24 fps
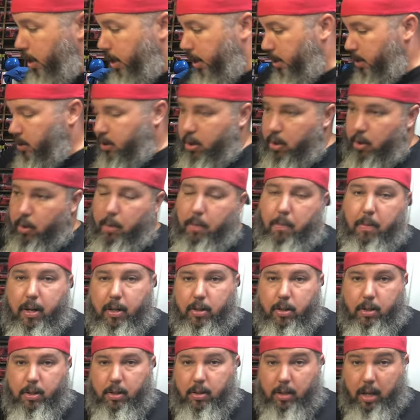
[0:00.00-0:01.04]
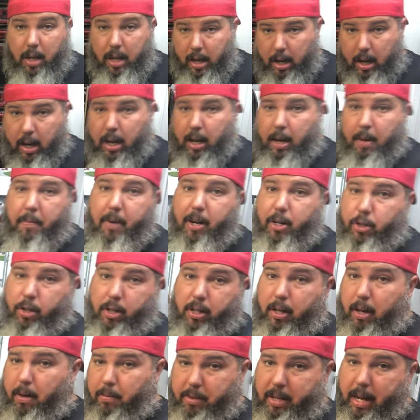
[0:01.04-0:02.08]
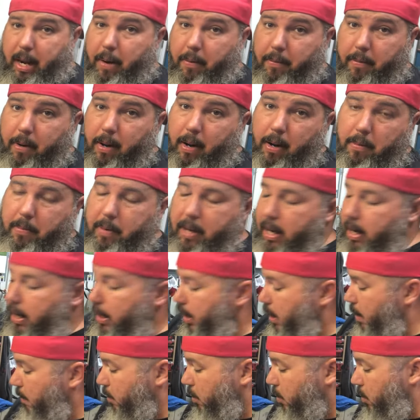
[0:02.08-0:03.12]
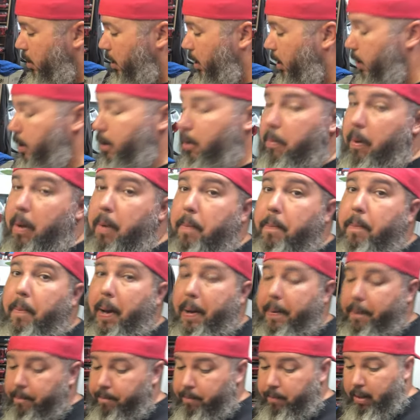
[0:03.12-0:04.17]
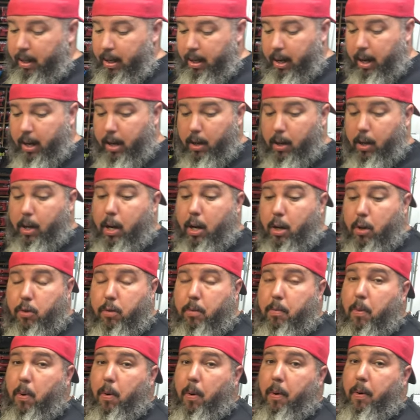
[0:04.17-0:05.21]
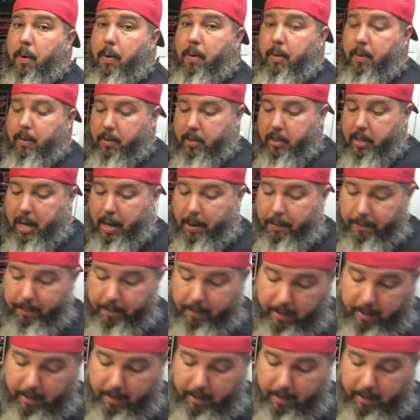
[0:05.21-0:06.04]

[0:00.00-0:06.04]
it until the metrics metric comes out. I'm kidding. I've used it a little bit, but I'm going to use it more. So